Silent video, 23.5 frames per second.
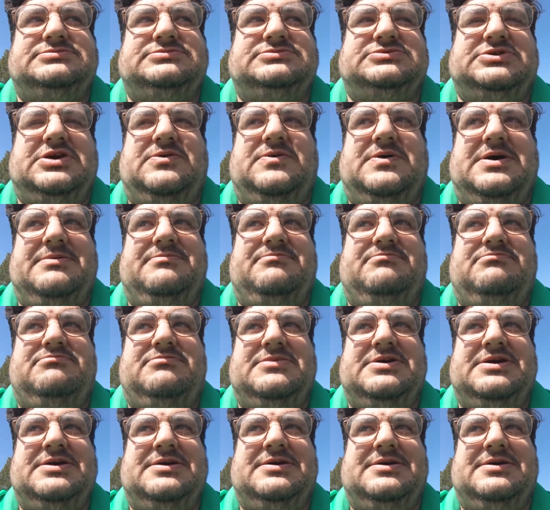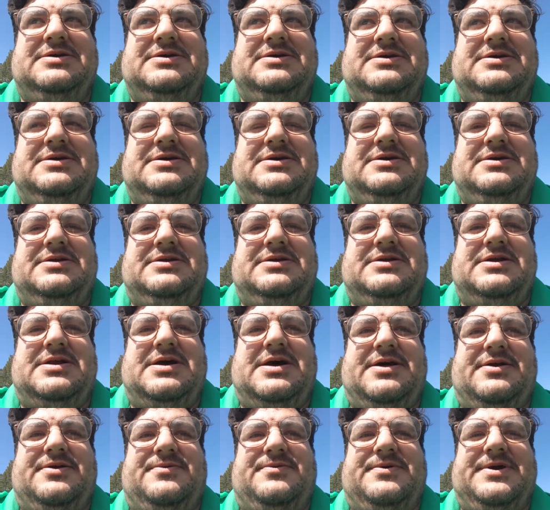No, I'm
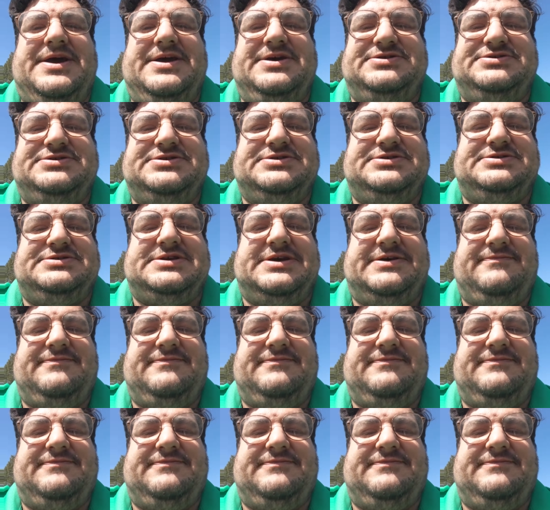not a racist.